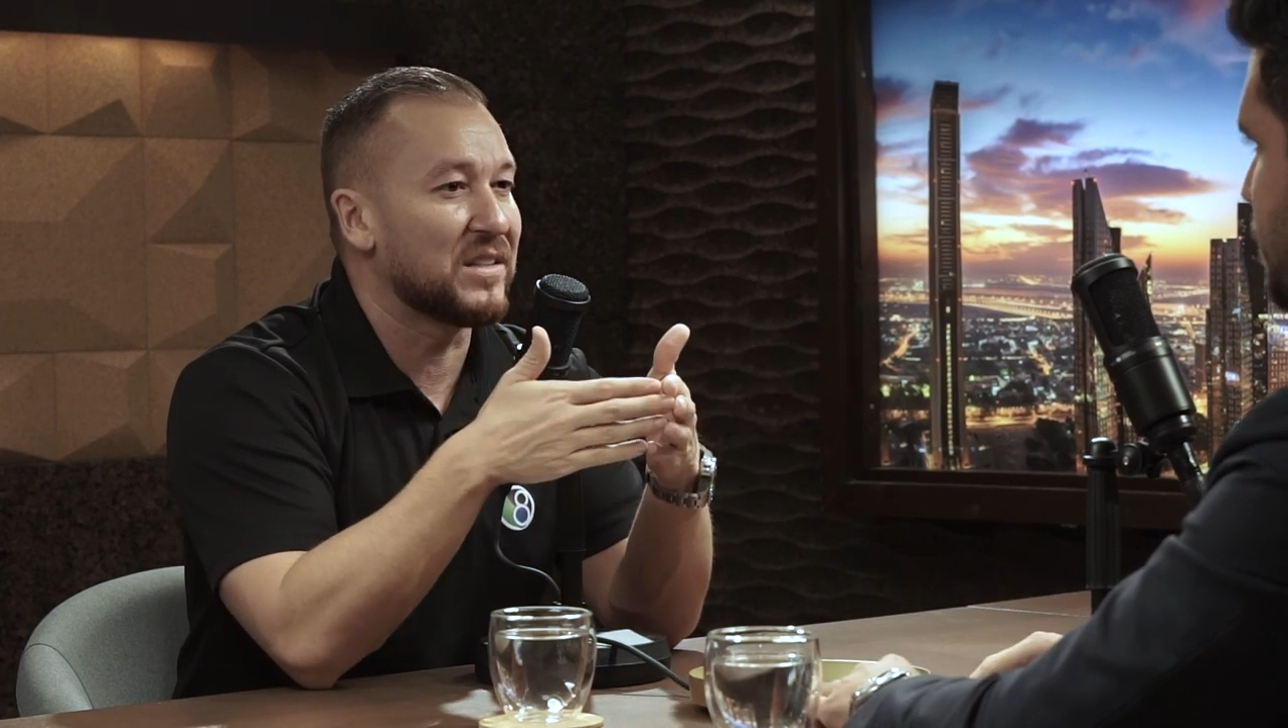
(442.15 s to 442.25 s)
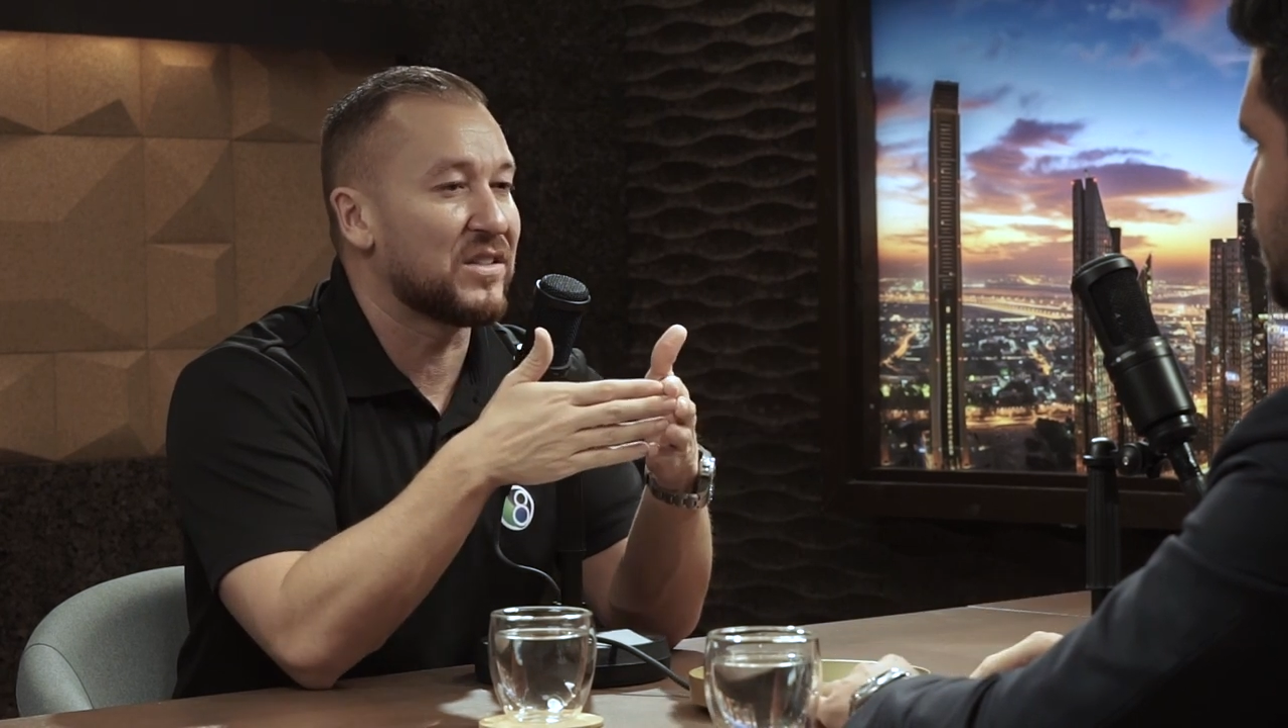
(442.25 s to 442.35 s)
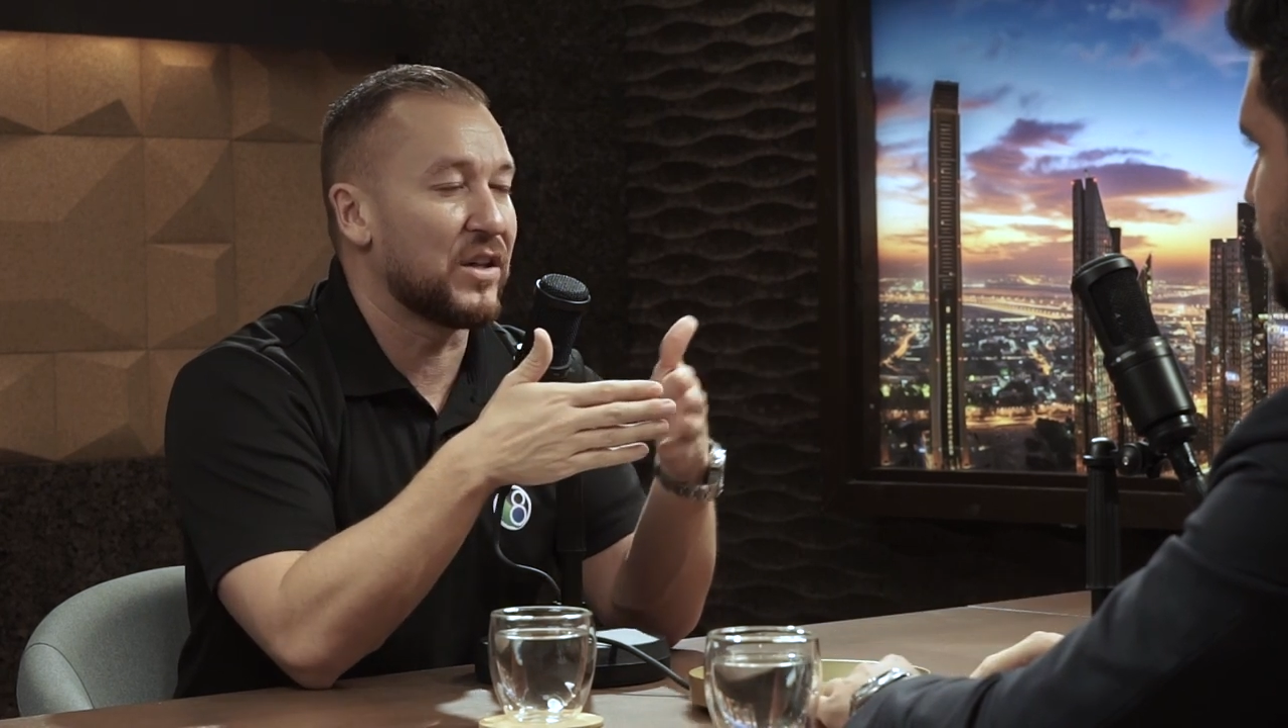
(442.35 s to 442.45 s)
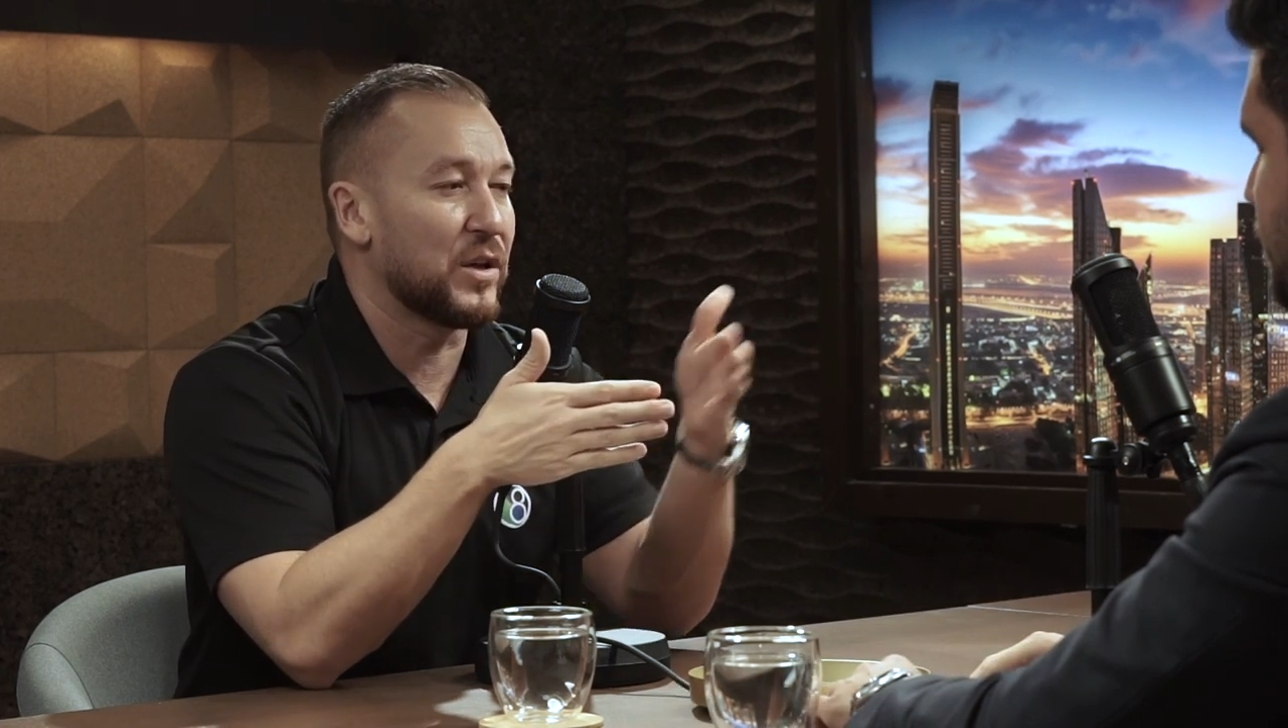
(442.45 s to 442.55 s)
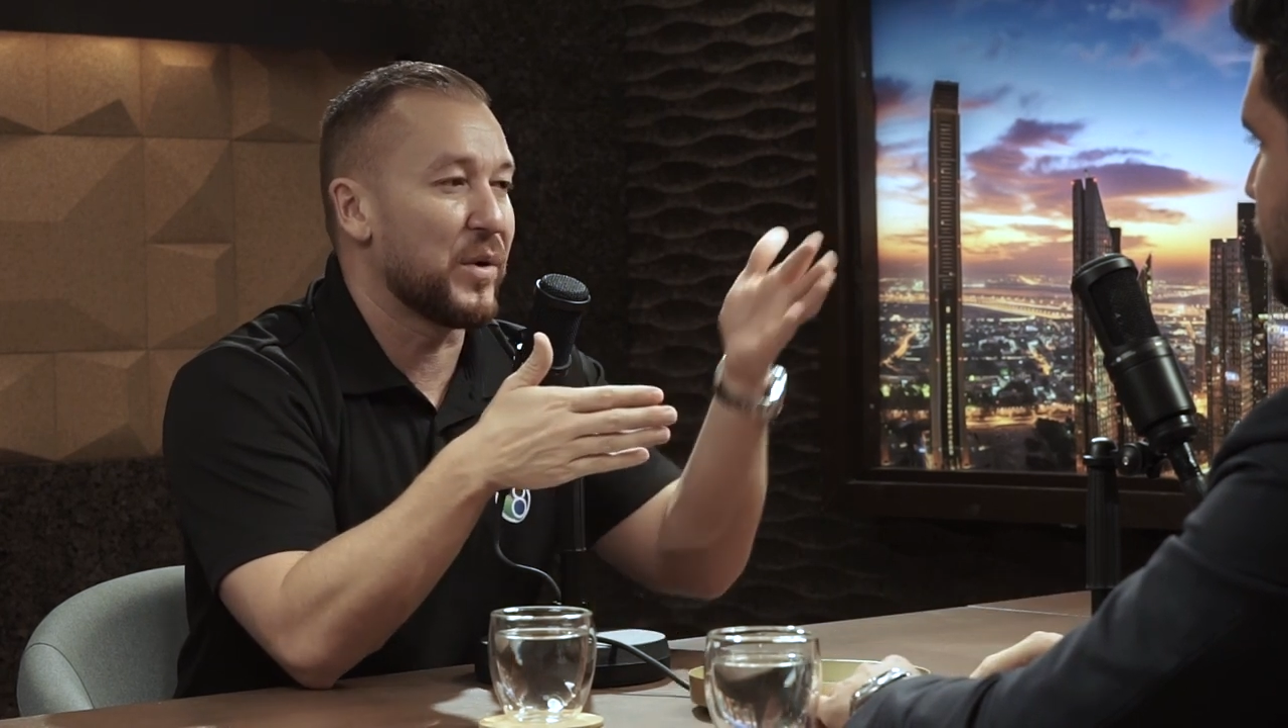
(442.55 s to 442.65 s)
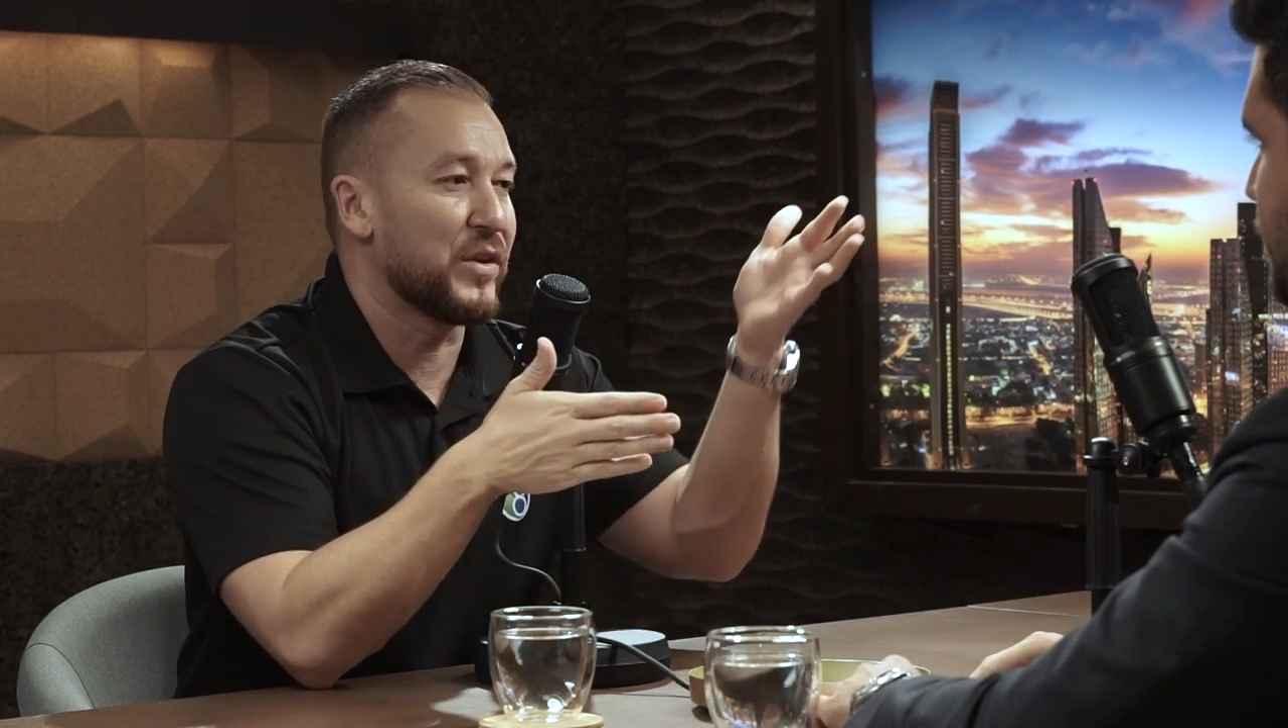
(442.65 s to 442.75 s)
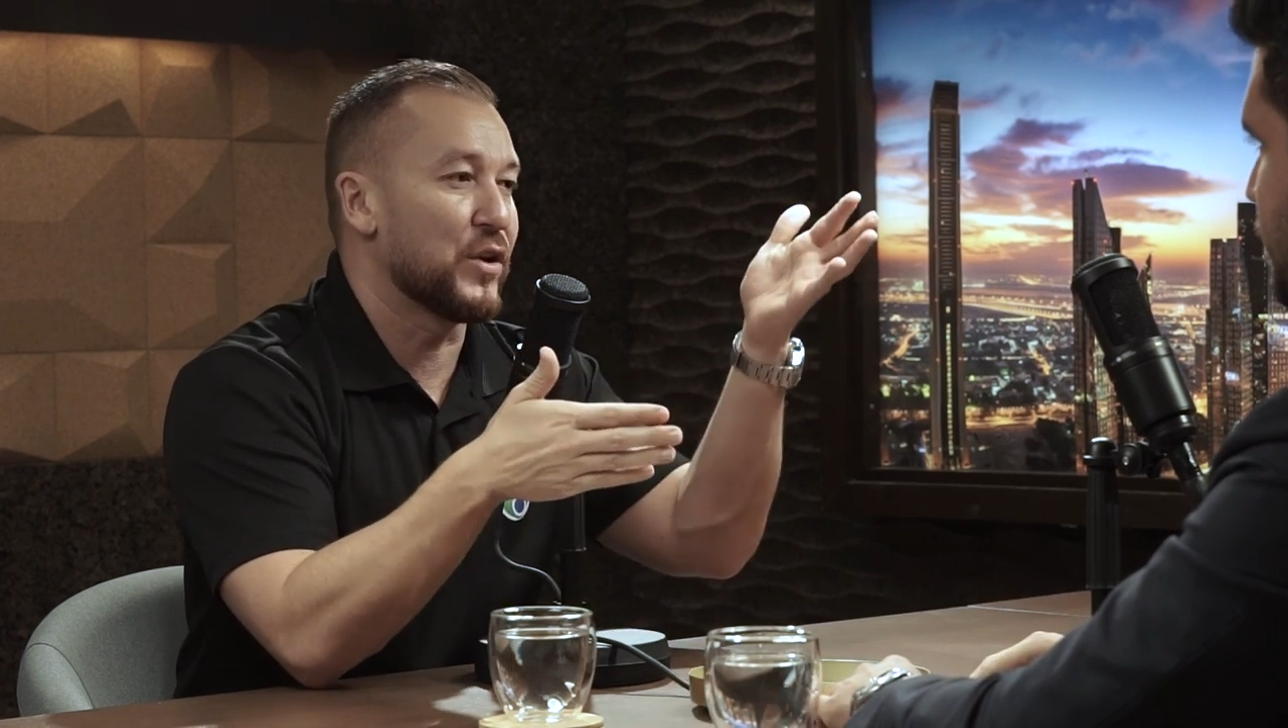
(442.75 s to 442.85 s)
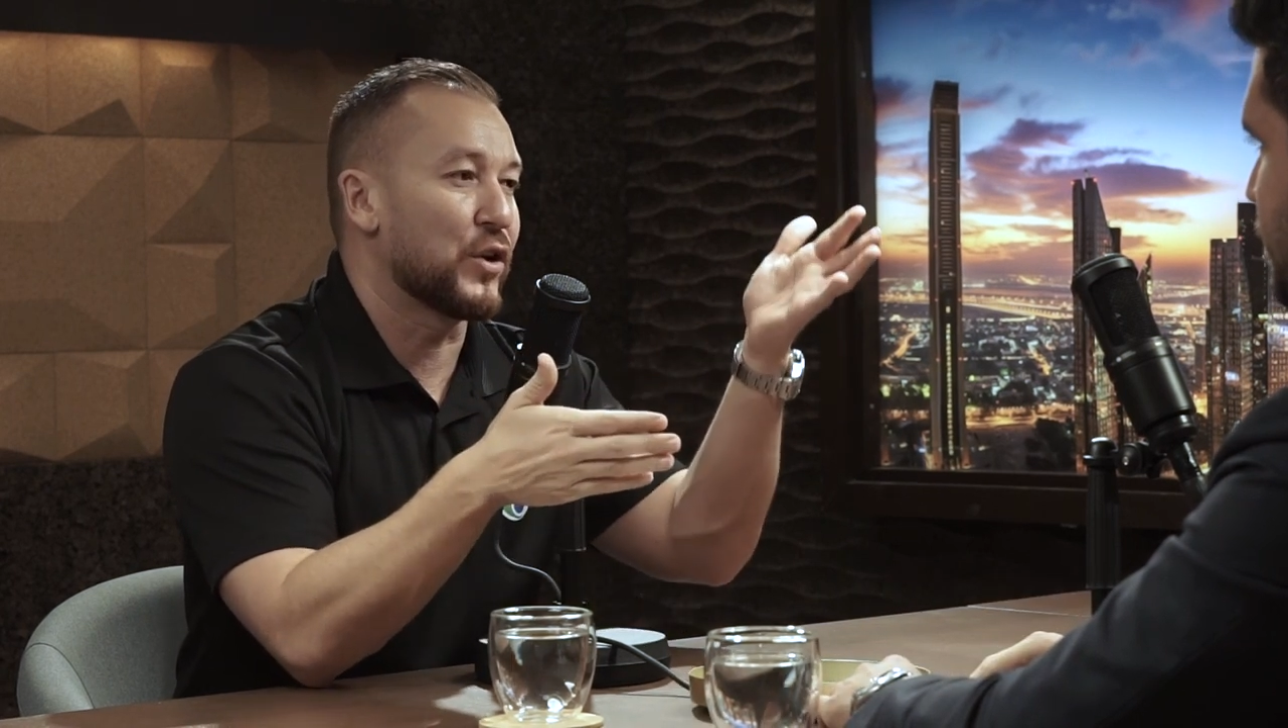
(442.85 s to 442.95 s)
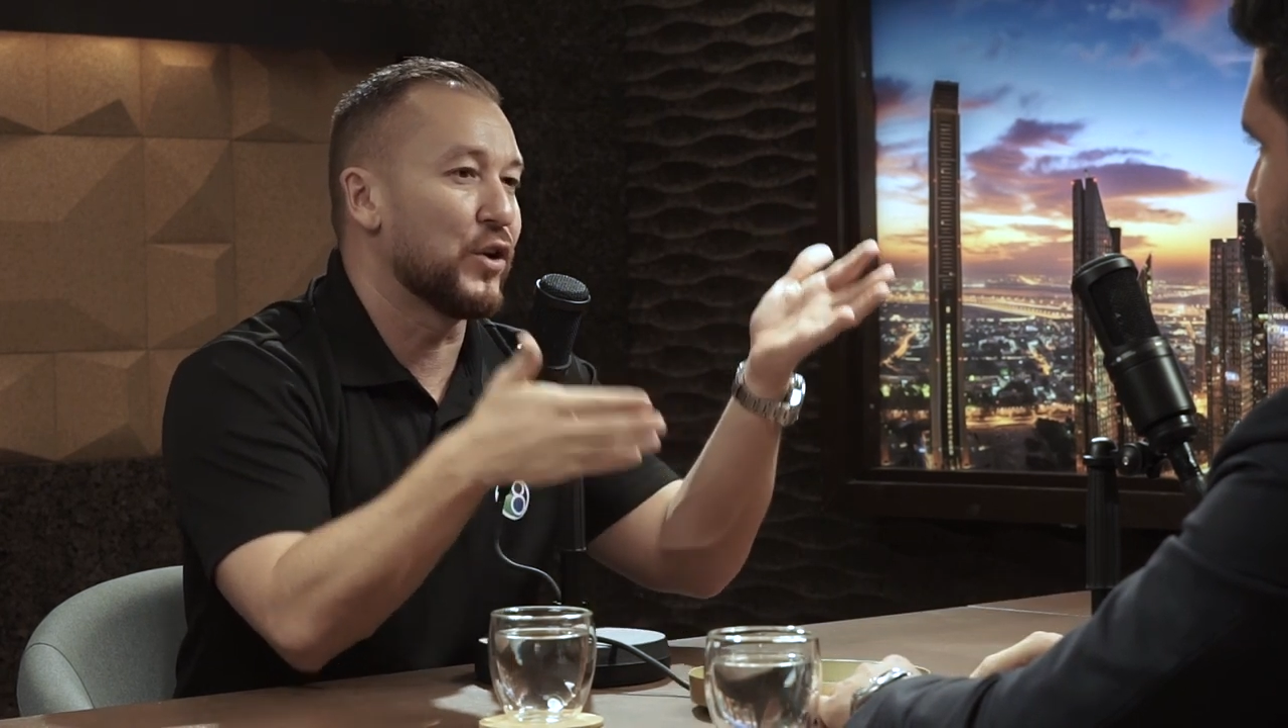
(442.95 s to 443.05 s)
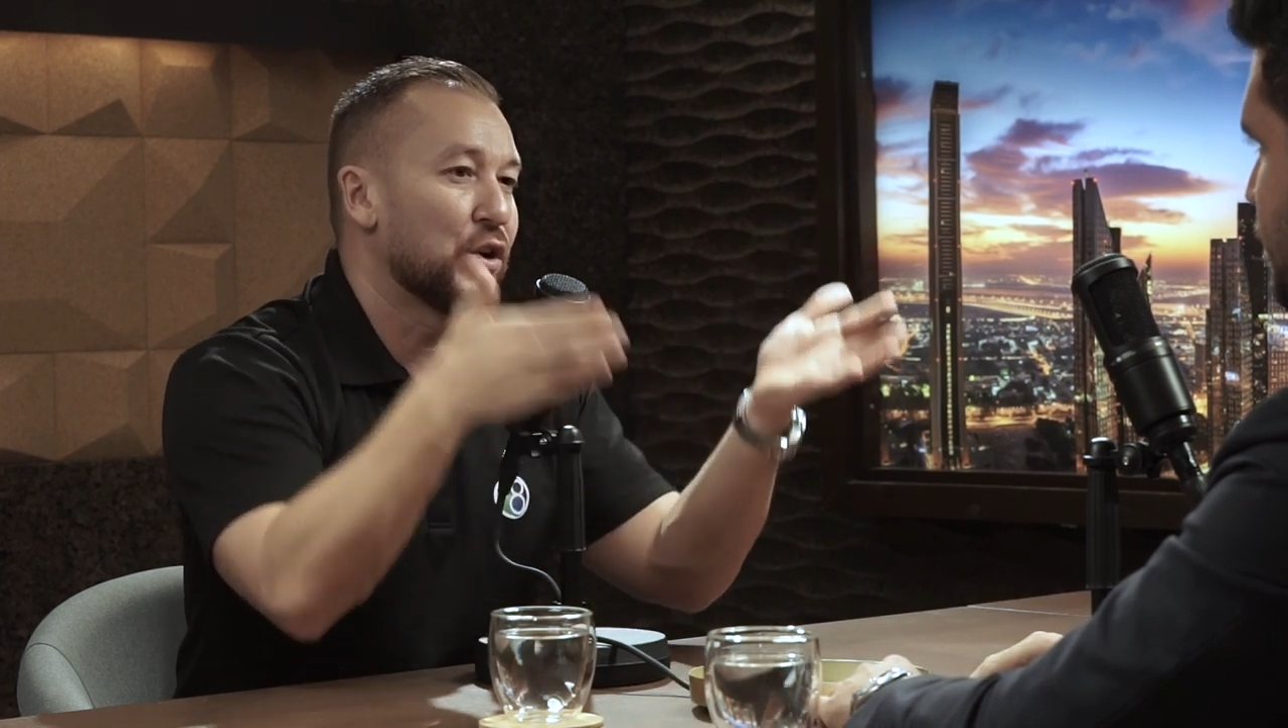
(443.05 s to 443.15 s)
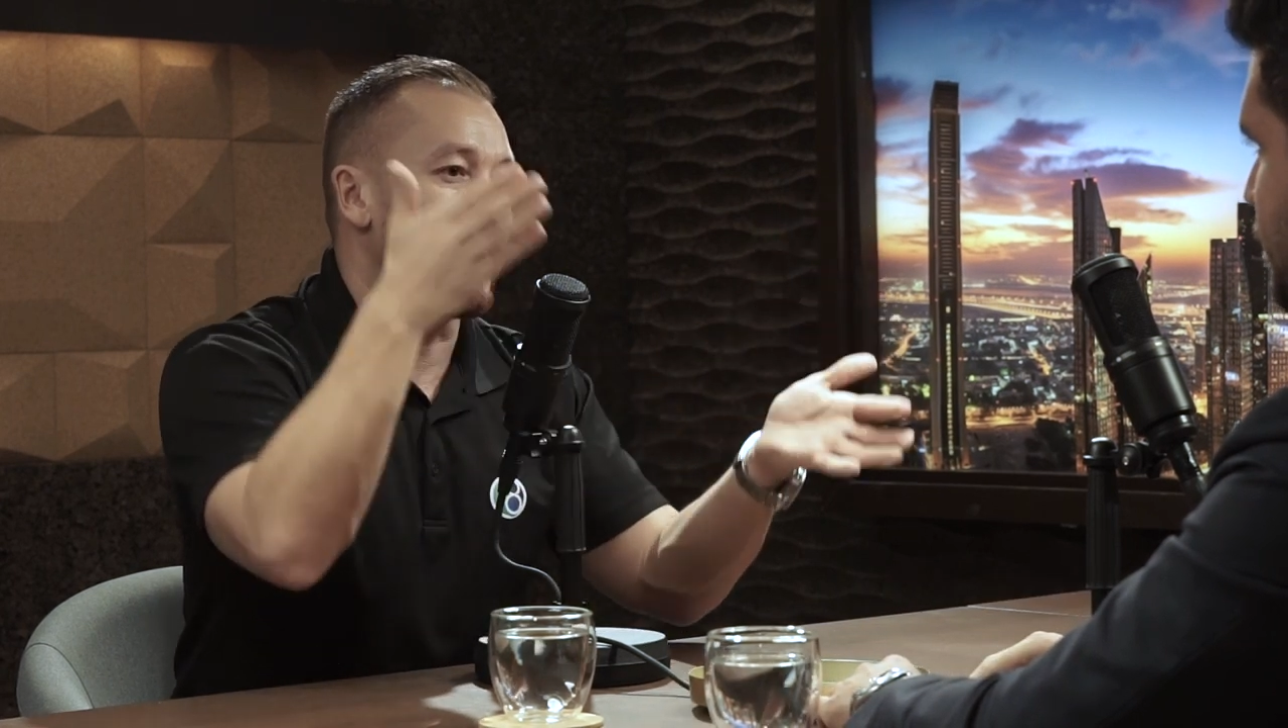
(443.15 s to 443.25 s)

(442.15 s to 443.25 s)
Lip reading: necessarily whether you're good